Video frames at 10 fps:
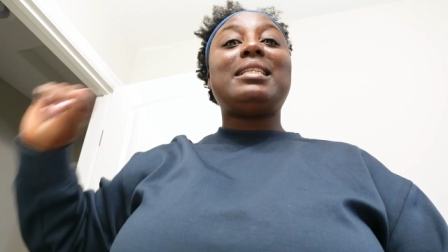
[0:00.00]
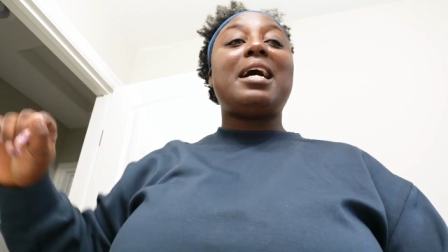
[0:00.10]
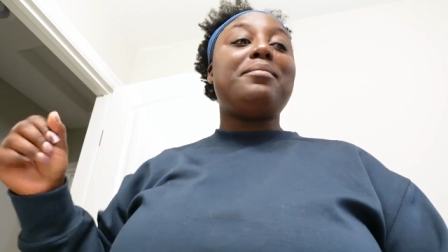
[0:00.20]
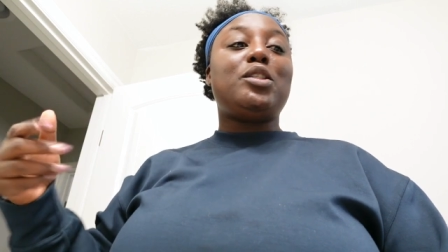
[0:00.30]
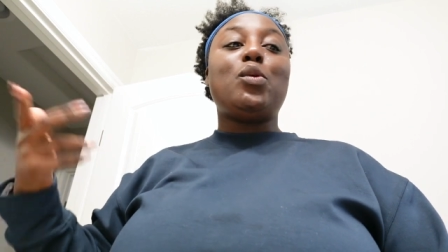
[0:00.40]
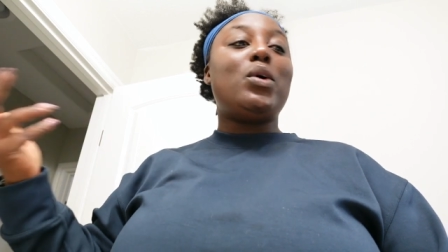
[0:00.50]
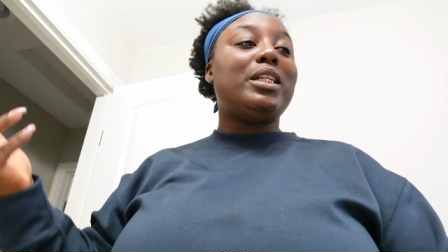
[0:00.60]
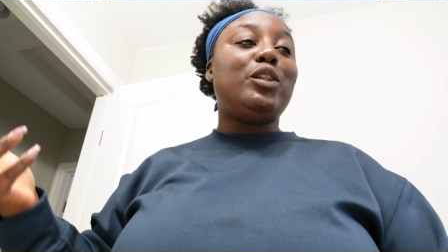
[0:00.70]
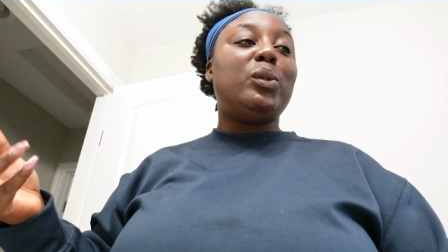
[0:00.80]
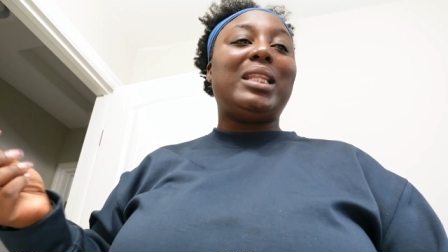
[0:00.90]
times you want
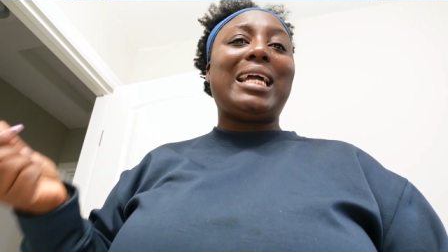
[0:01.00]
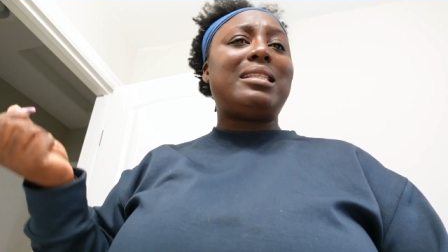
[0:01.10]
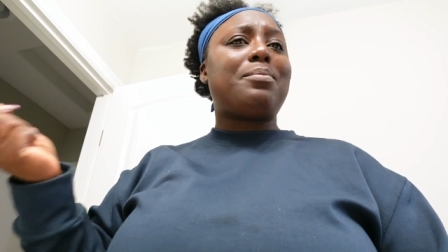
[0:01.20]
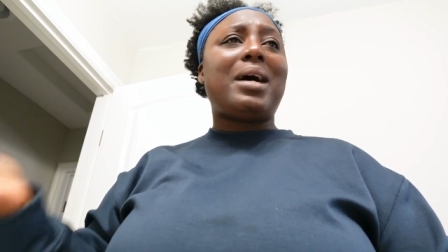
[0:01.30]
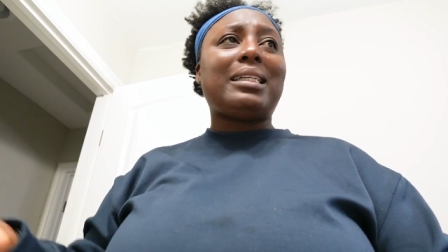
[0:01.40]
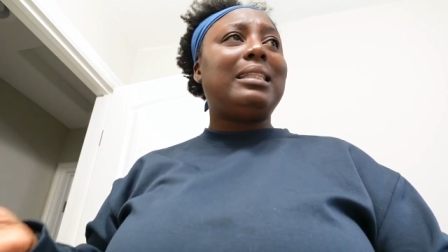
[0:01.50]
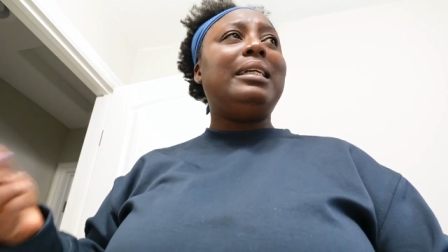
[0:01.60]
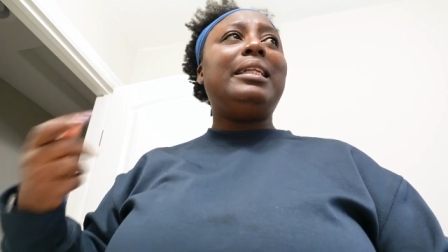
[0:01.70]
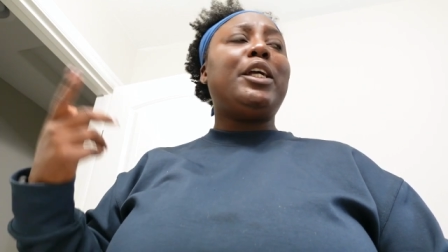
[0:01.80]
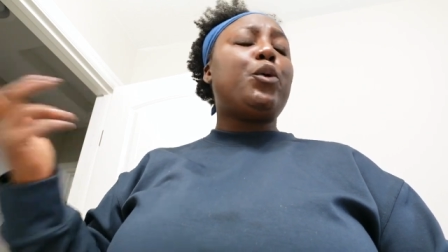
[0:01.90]
to do like spot
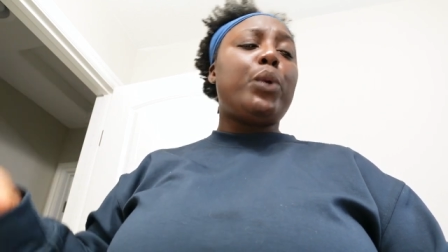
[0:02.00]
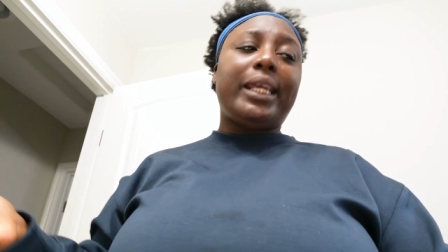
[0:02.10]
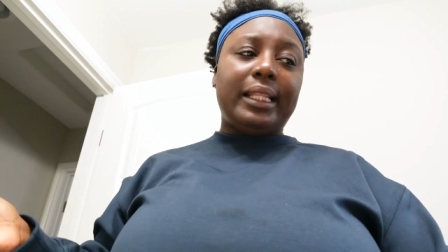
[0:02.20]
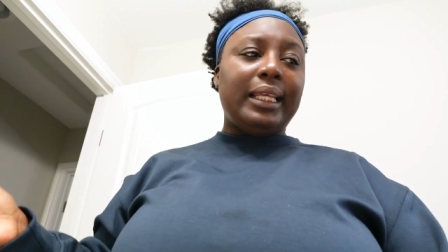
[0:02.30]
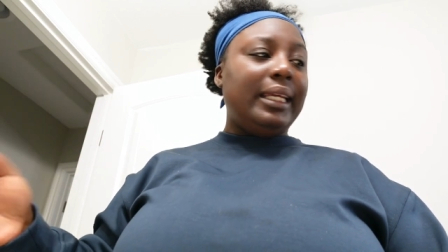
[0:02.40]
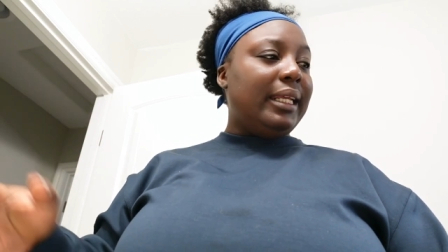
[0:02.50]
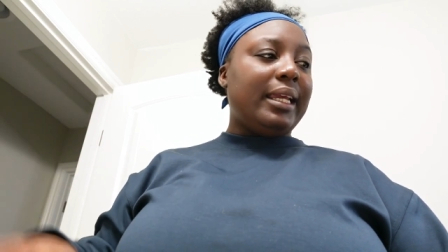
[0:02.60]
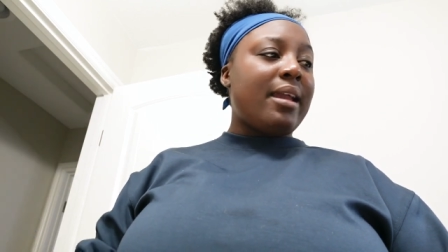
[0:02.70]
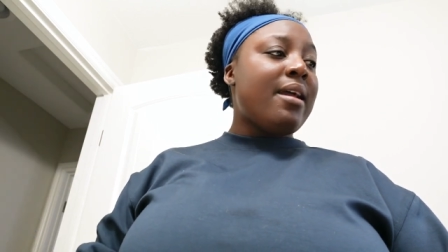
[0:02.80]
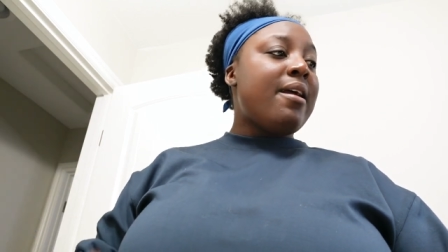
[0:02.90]
cleaning quick
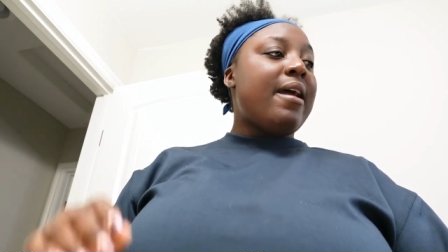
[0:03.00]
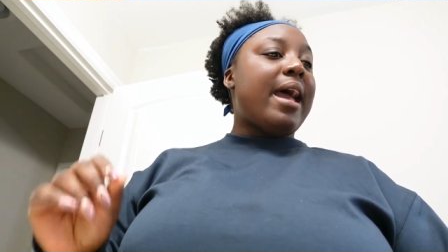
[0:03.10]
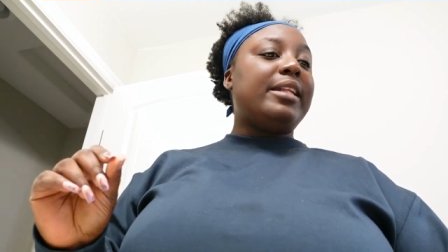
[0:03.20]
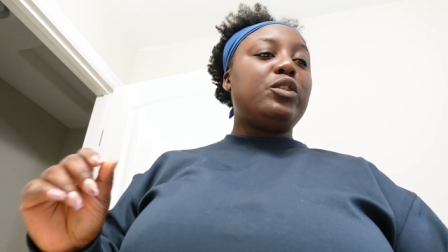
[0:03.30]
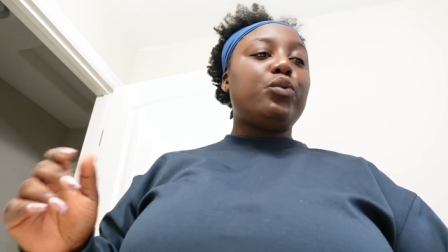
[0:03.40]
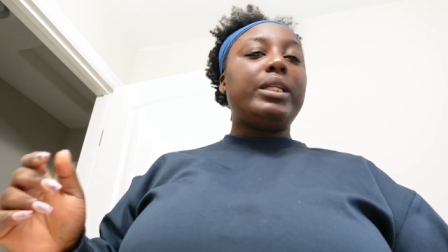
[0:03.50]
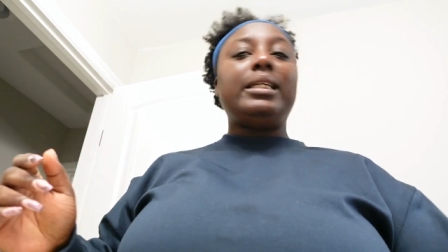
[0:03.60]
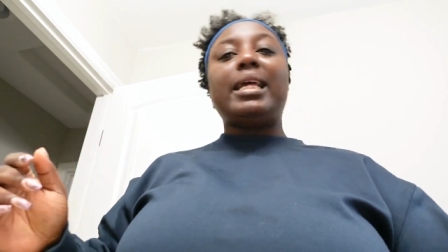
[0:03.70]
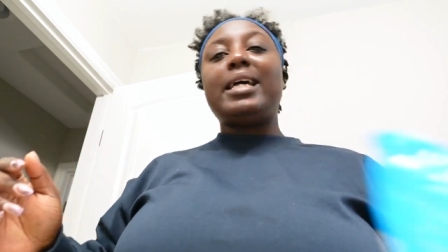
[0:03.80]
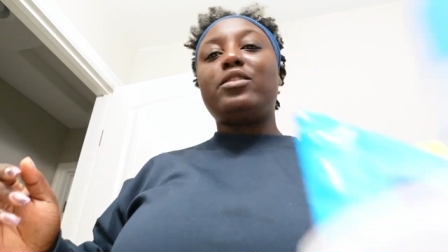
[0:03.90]
cleaning and it's really
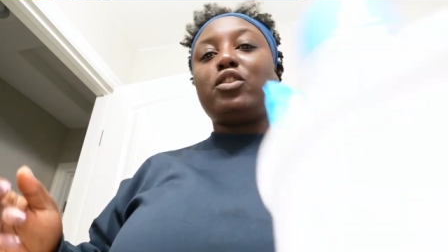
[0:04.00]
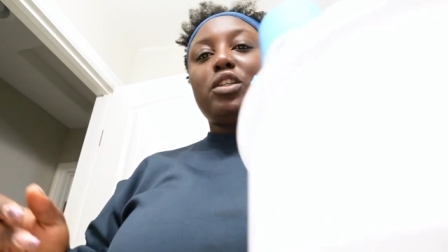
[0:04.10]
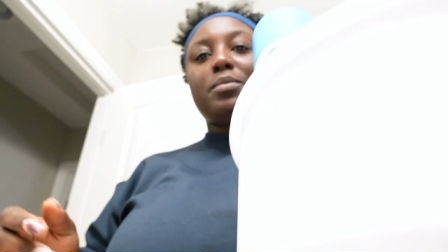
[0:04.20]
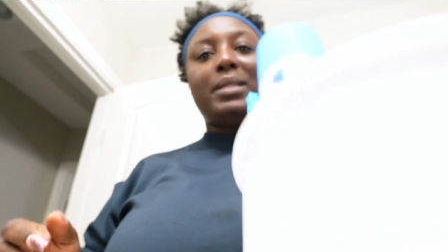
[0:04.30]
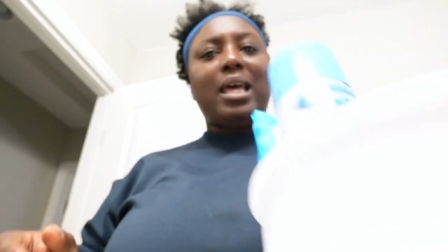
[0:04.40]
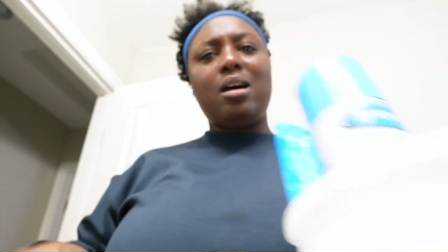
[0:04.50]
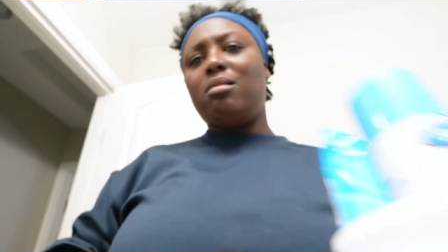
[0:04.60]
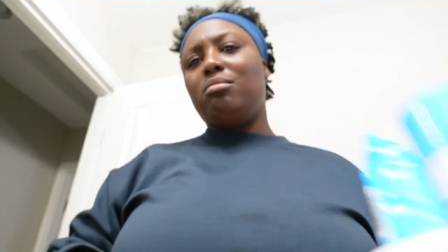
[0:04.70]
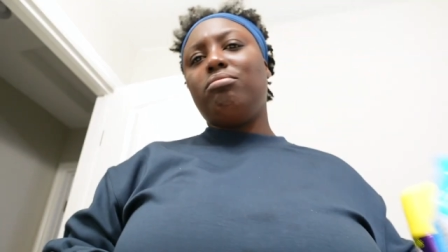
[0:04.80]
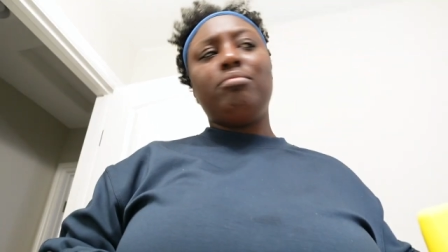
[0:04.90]
nice to just be like
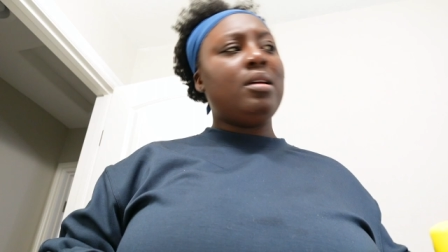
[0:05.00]
oh